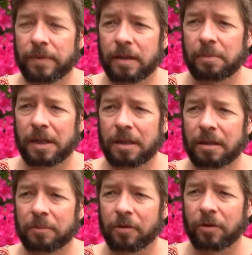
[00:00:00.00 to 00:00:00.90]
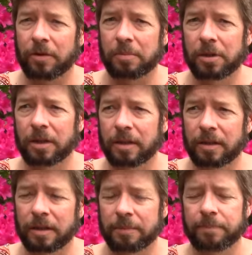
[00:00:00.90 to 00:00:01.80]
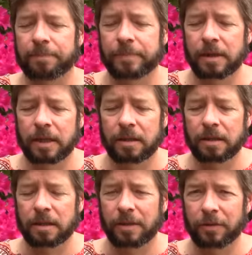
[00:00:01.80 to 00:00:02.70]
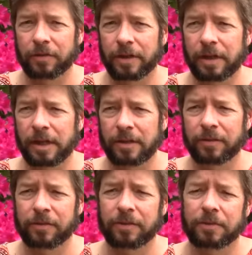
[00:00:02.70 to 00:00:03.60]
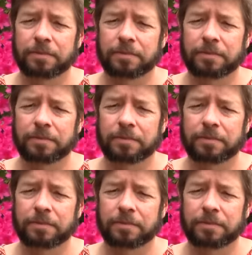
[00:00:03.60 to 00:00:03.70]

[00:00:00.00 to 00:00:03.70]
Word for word: I mean, I'm sorry, the burgundy. And uh, that was very nice. So,